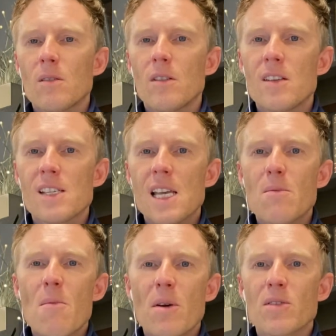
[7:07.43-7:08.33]
the same
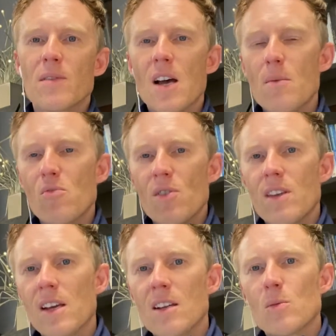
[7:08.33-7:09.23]
amount of time
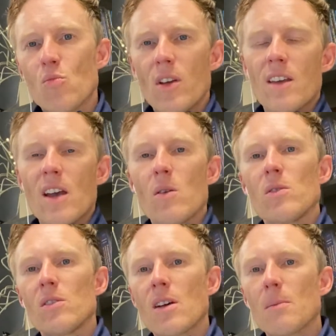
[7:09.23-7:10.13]
breathing in as breathing out.
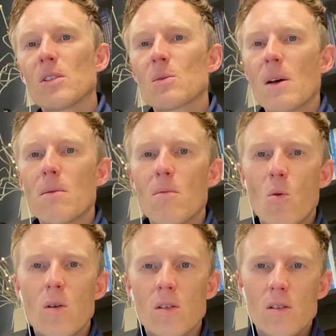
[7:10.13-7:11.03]
You tend to spend
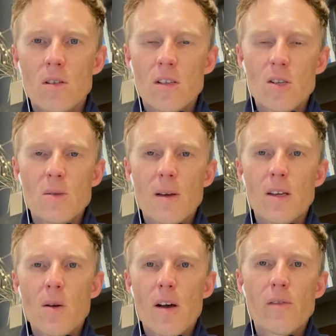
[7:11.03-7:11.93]
more.
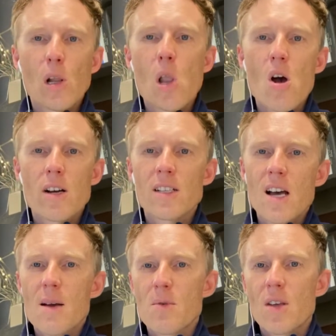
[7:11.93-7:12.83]
You have a longer
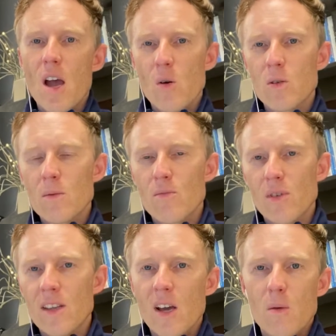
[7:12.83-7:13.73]
time at the
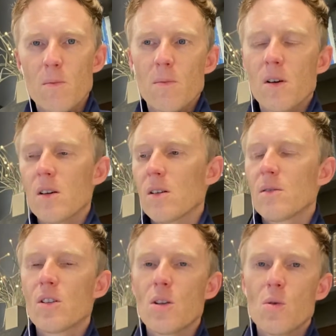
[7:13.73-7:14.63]
breathing out
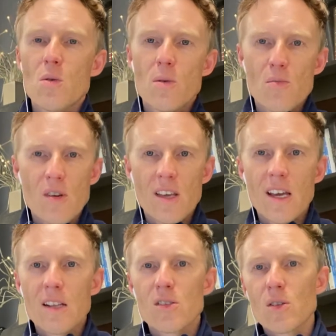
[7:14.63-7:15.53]
than you do at breathing
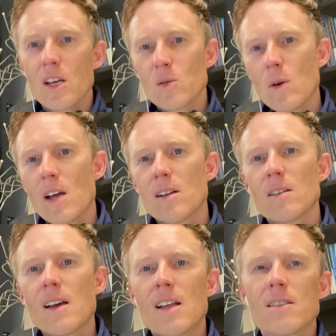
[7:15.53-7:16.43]
in. So that's what
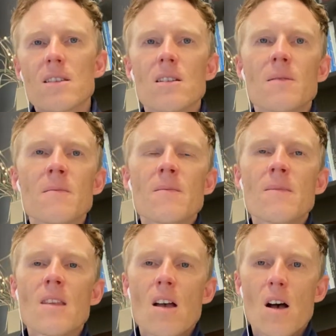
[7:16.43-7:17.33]
hence the
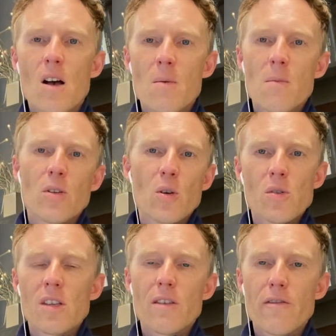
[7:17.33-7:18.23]

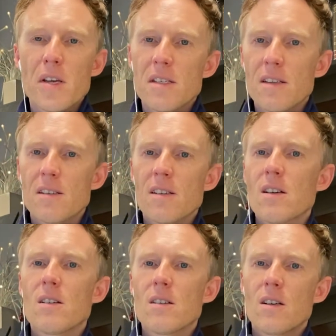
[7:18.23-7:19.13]
using the phases
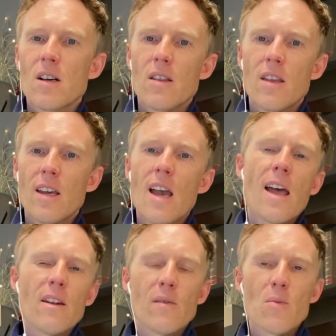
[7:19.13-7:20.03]
at the
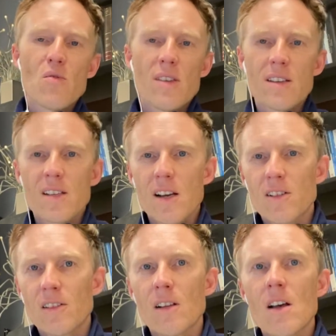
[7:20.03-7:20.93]
end of the breathing cycle,